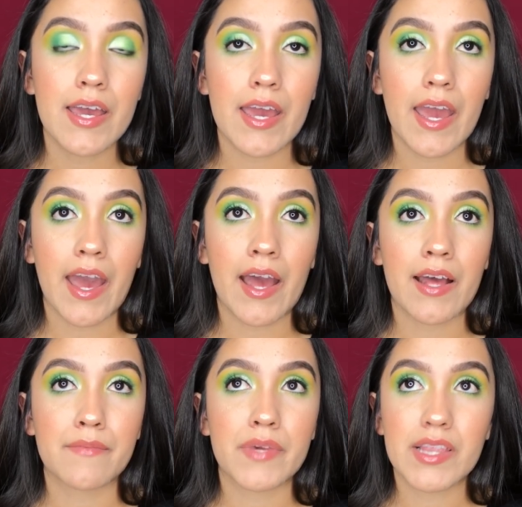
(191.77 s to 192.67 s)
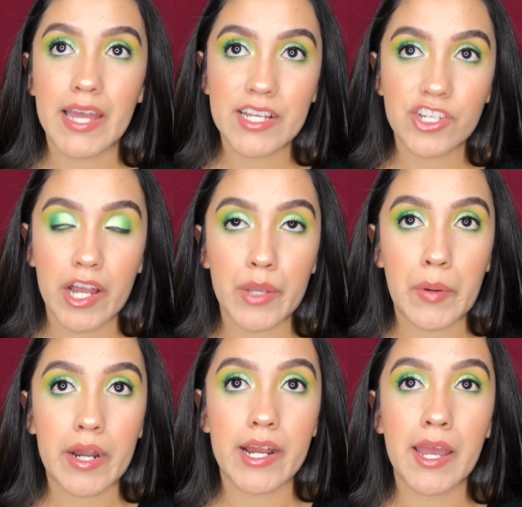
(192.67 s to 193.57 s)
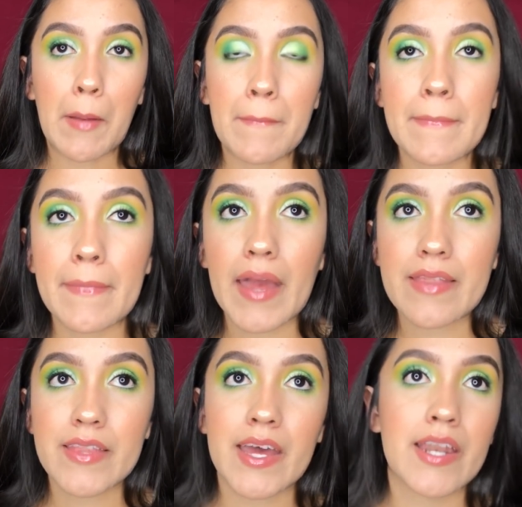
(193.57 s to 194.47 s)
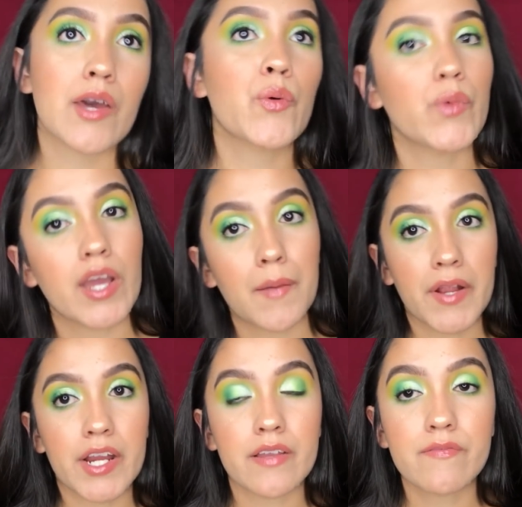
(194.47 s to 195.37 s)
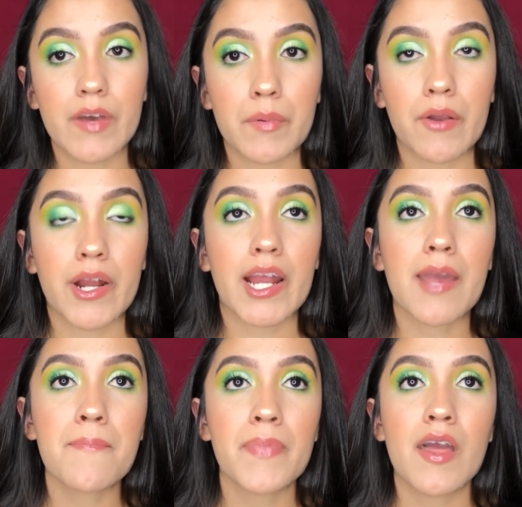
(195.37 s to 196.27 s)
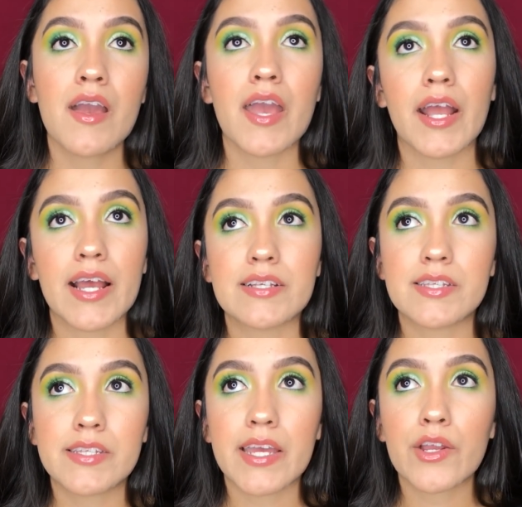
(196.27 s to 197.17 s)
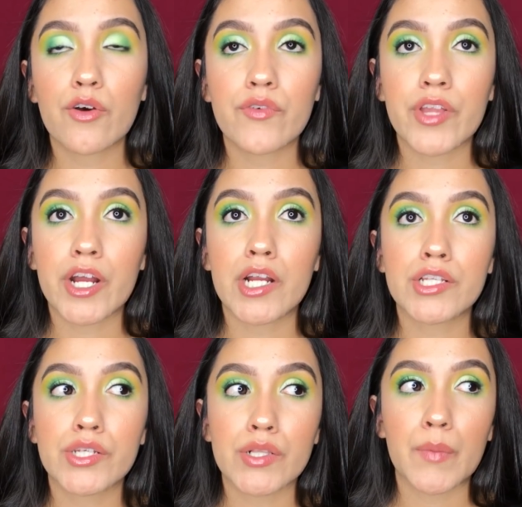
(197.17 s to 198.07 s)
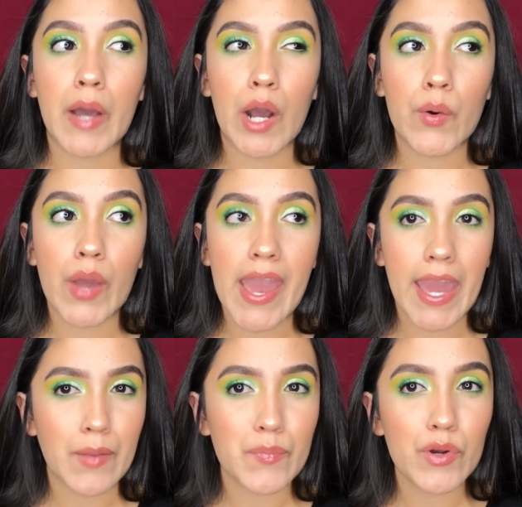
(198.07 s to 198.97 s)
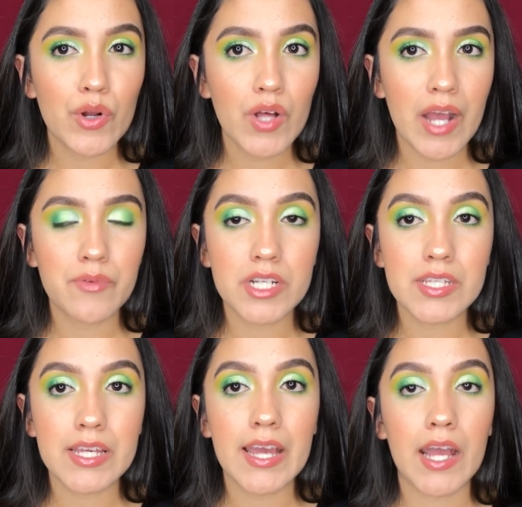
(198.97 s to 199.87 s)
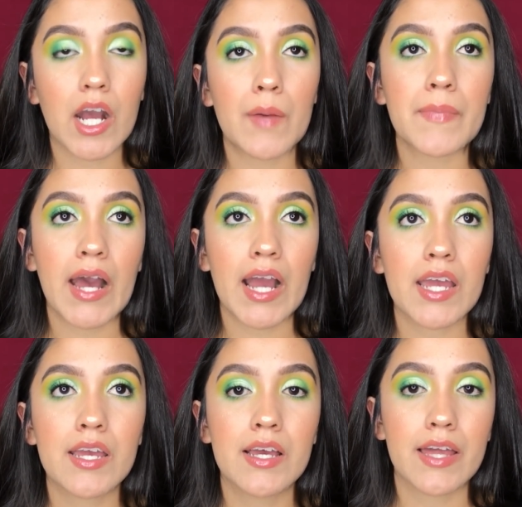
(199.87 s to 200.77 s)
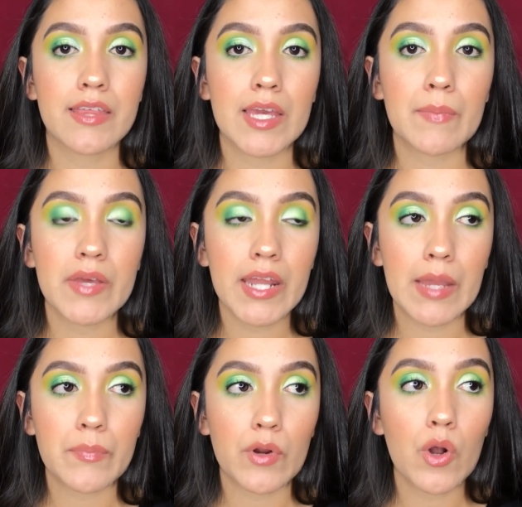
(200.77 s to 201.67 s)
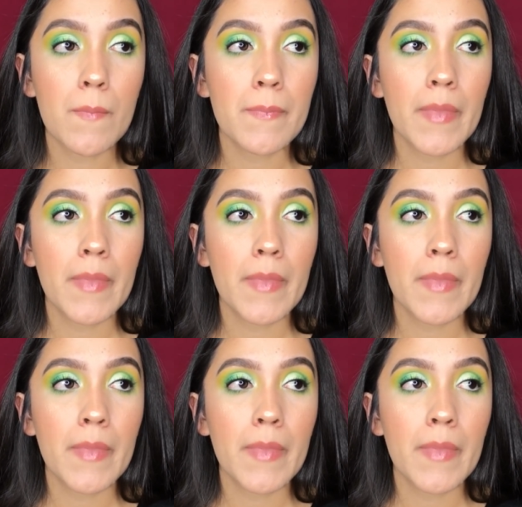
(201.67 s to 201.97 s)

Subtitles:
late January, and then we got married in February. And I stayed over there till about April, I want to say. I got back, I think, mid-April.